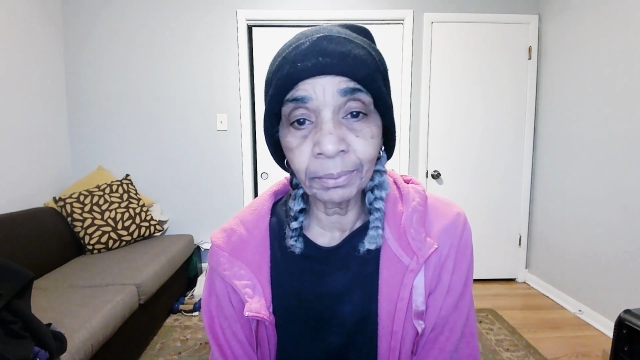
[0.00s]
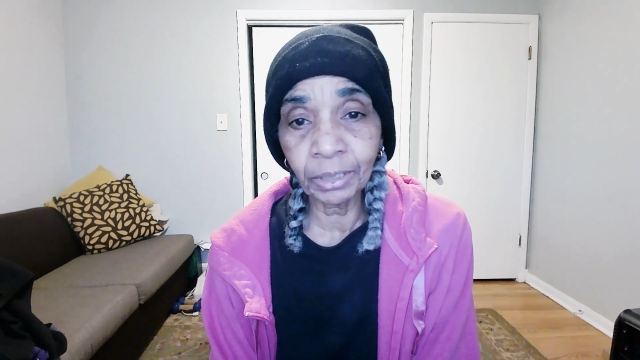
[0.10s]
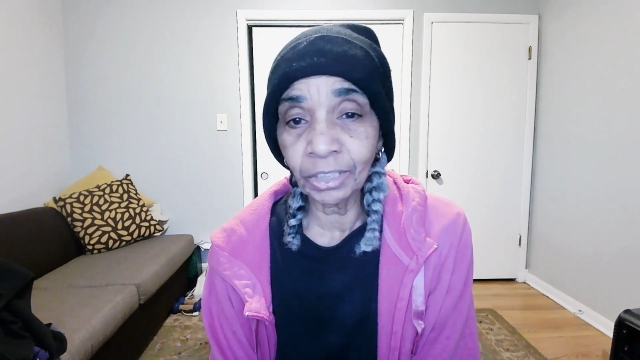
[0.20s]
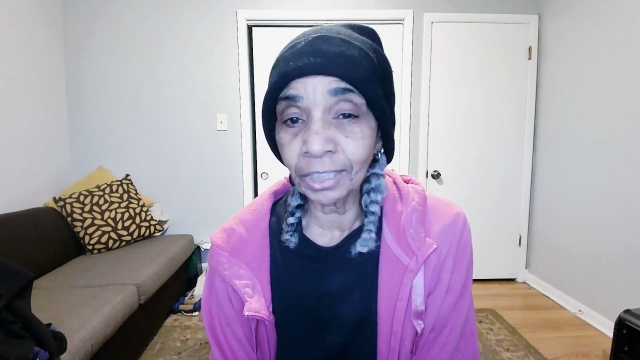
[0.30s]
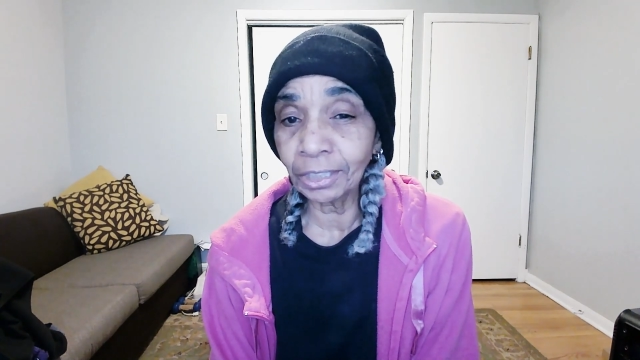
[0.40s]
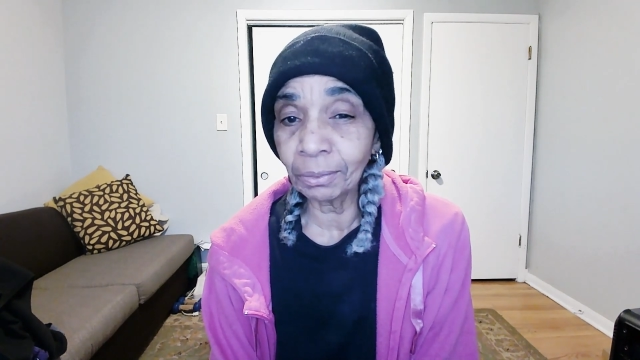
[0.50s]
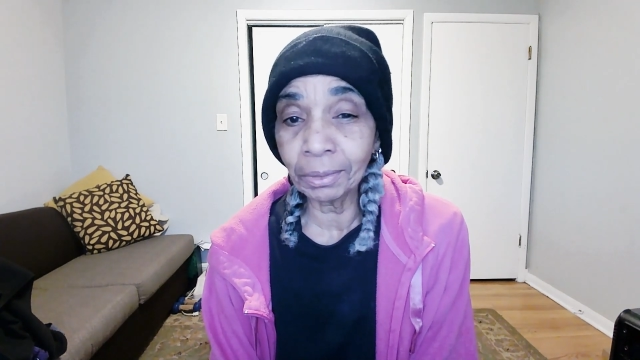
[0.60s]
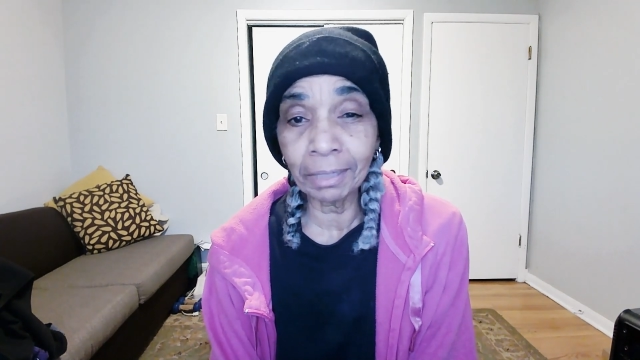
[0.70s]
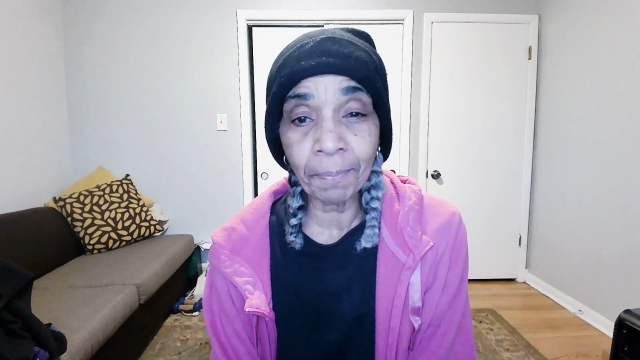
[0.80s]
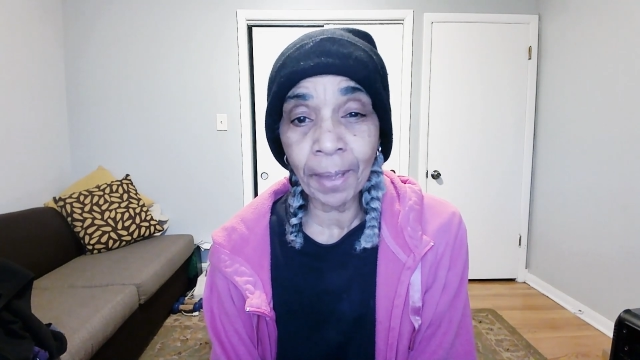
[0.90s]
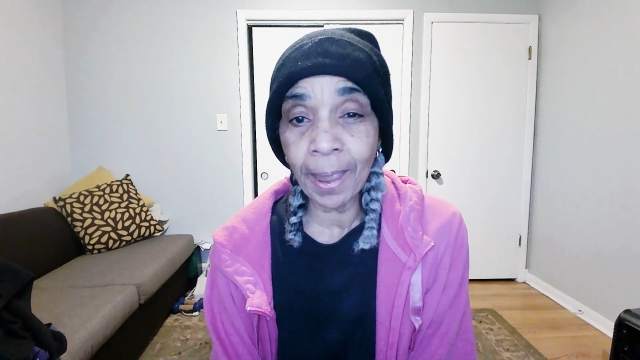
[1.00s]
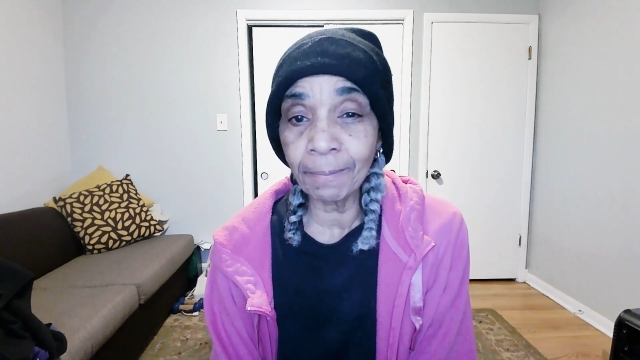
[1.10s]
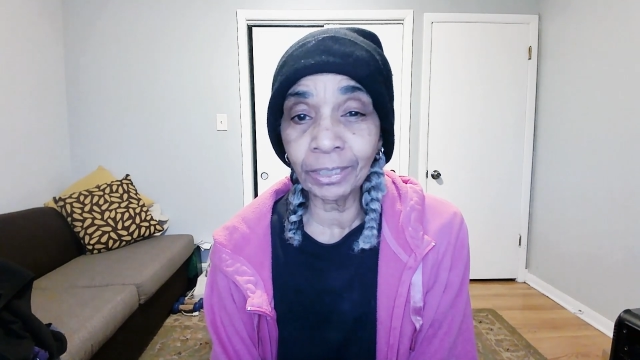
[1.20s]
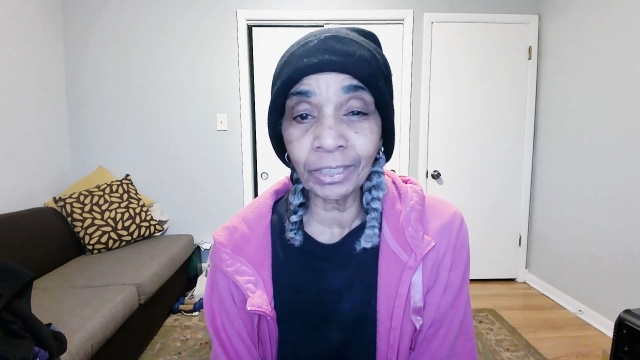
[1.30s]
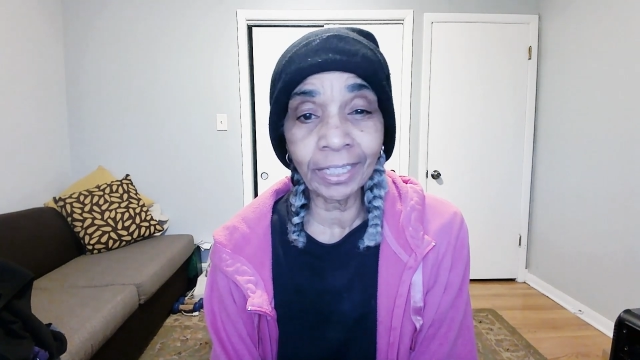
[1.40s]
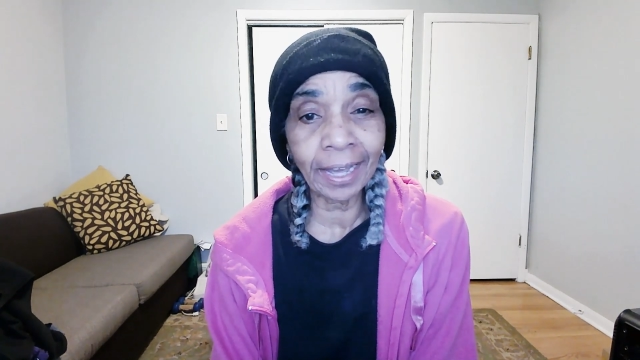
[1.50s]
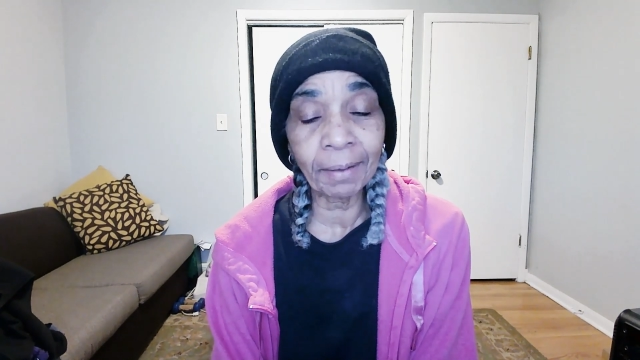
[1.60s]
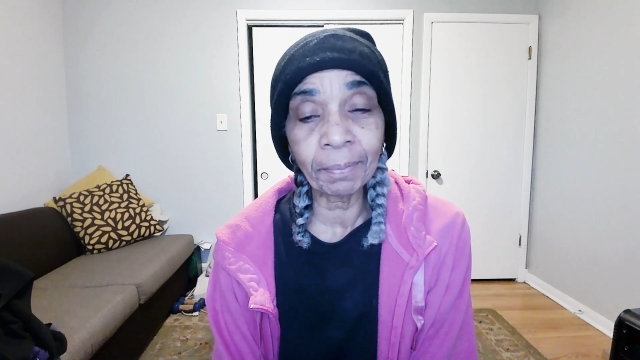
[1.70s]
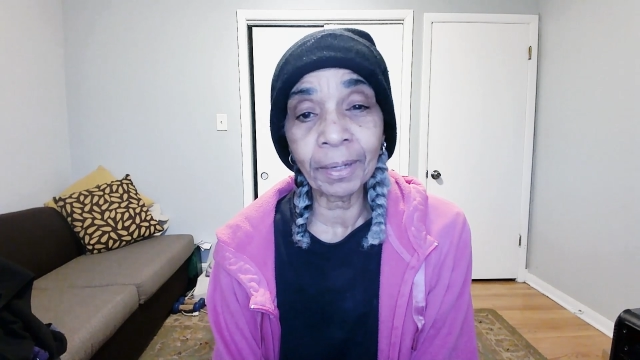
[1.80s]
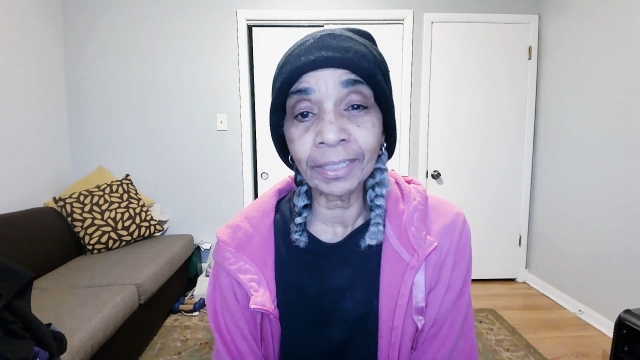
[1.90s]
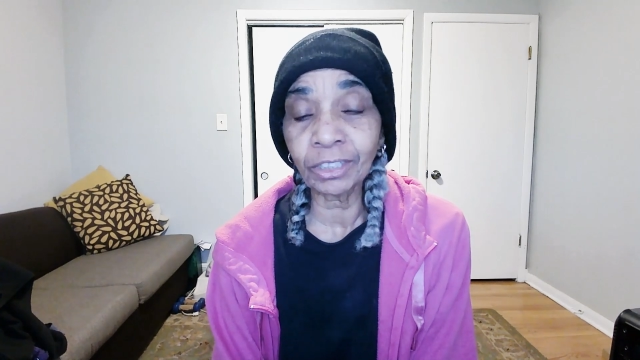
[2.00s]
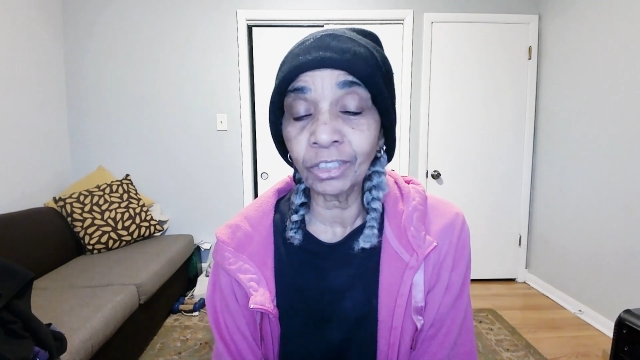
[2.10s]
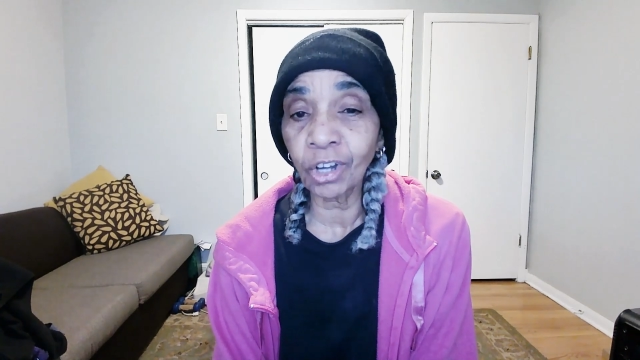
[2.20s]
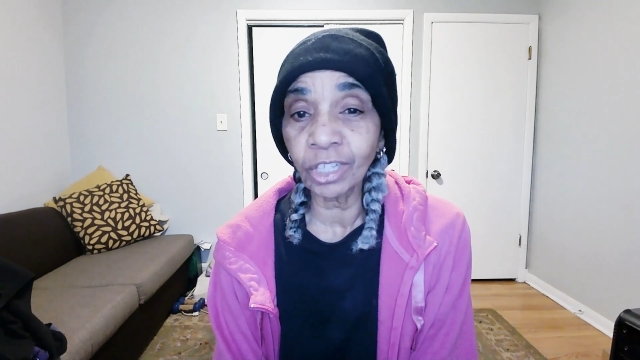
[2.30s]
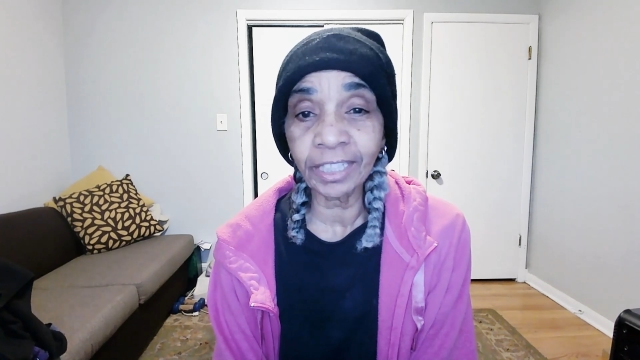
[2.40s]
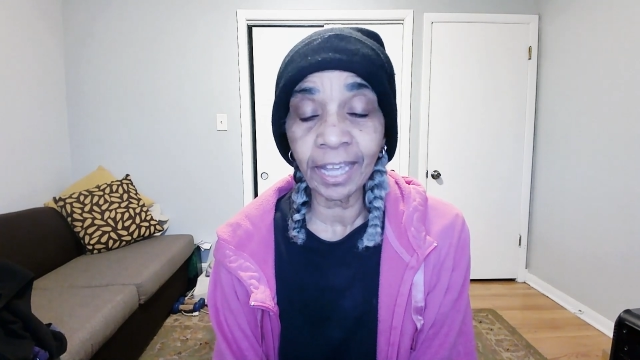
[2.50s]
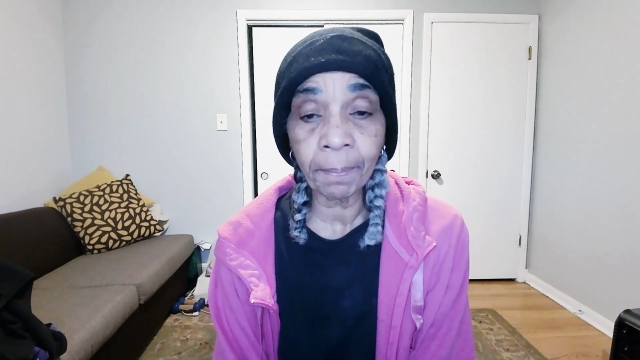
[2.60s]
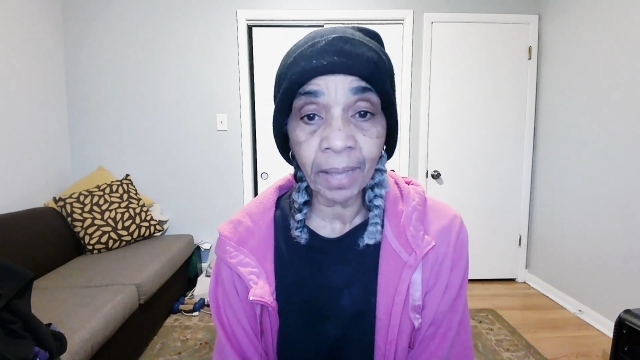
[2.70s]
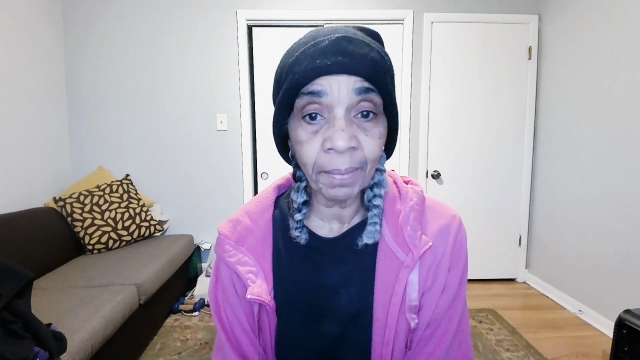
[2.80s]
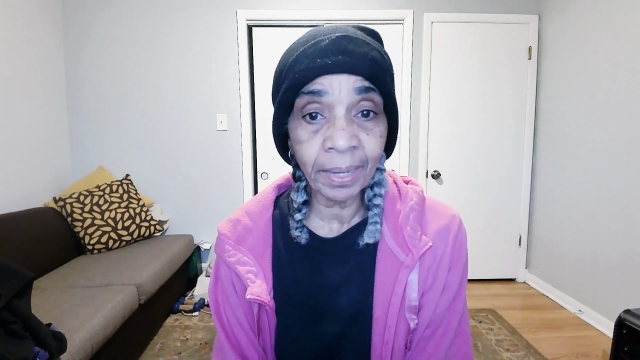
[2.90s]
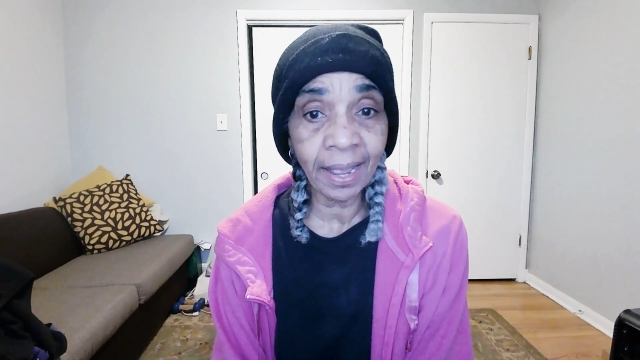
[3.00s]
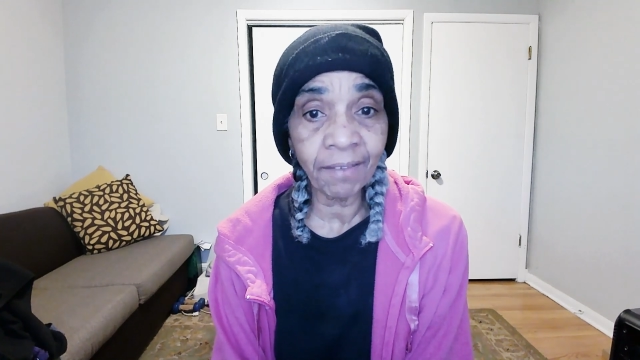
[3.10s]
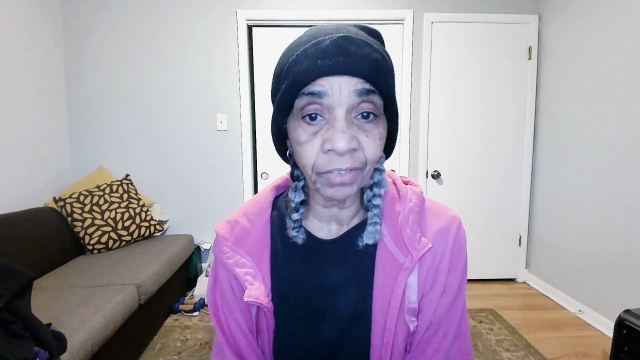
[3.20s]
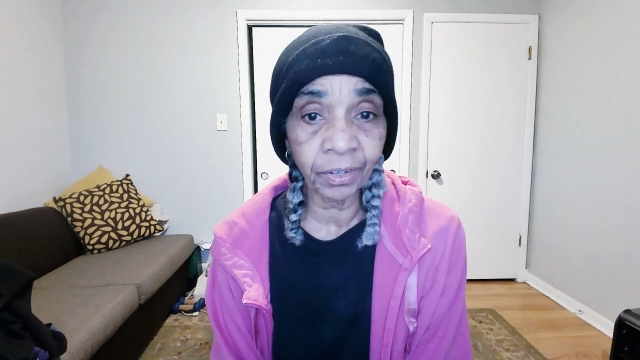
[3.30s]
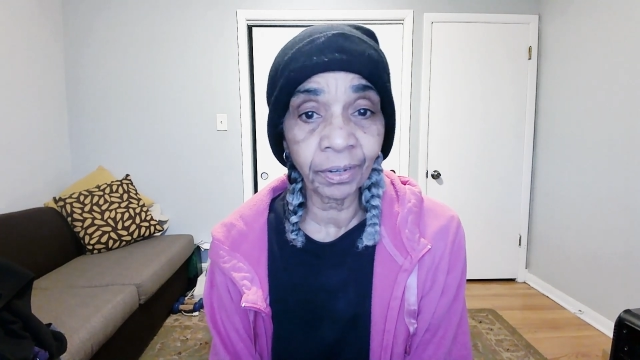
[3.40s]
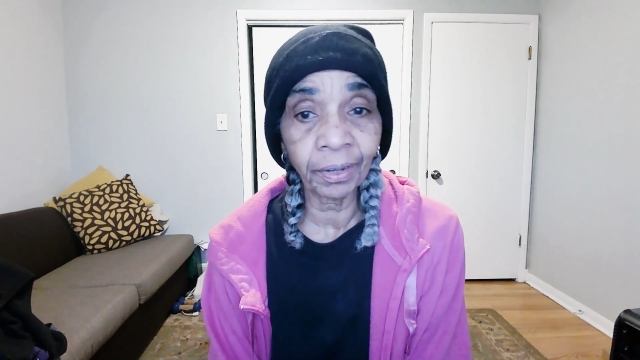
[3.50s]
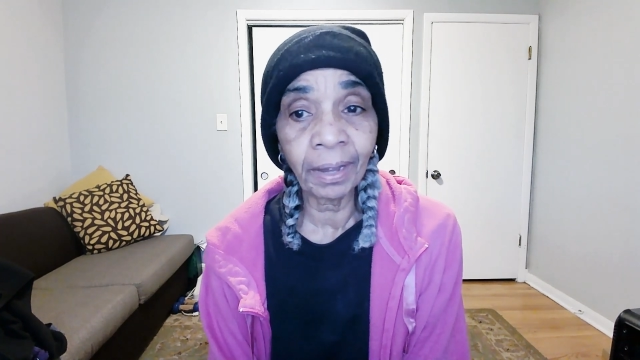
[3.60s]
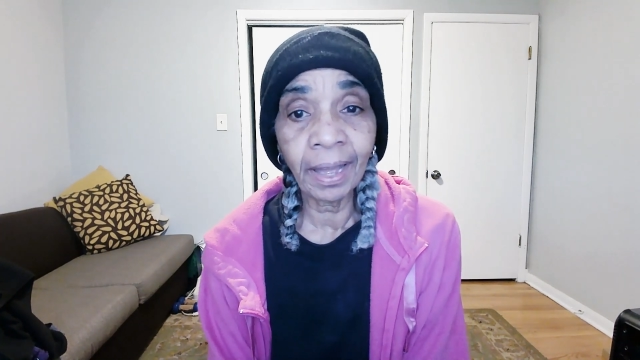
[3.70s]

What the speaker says: She said she was in pain, but she got up because the dogs kept coming after her.